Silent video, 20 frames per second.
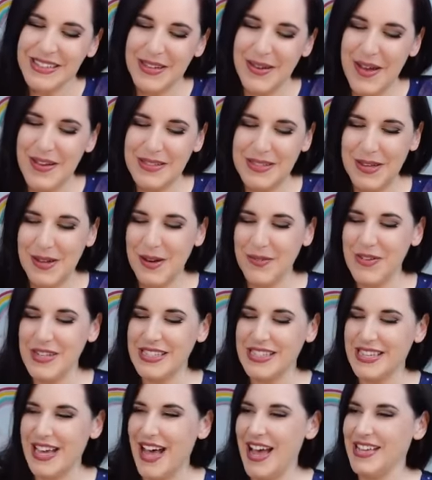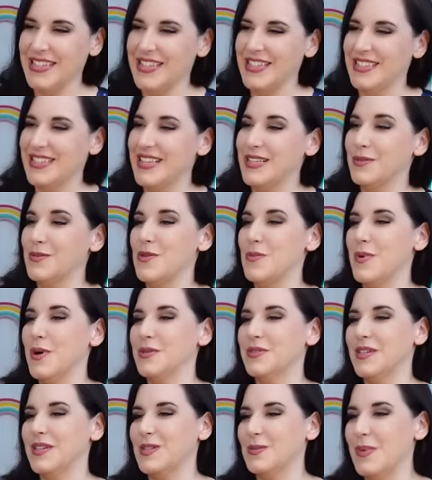you have two different sizes. These are the
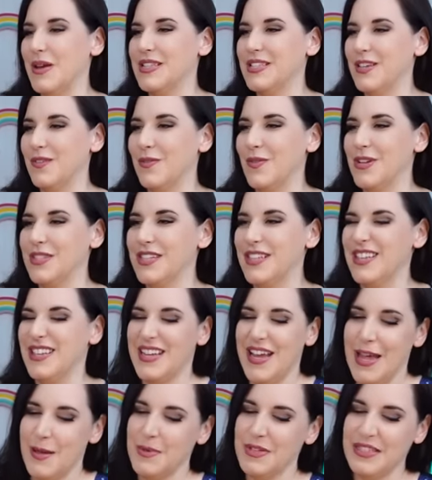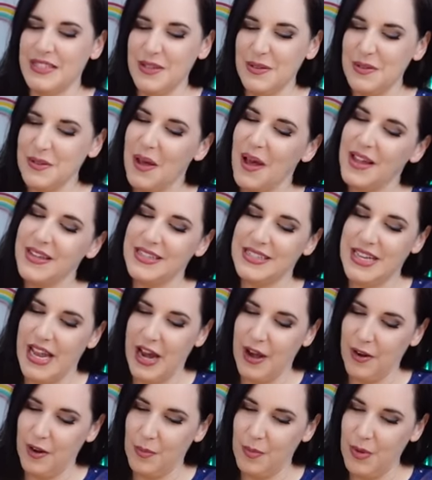most expensive ones of the day, but still not
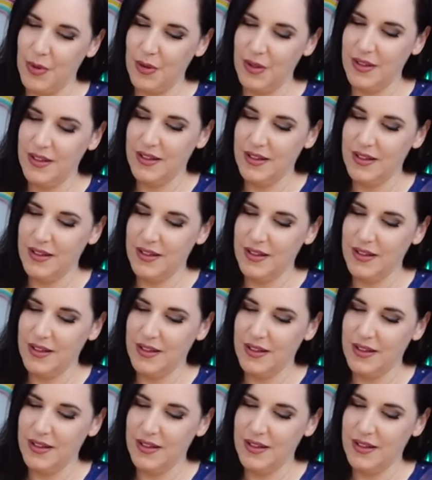terrible.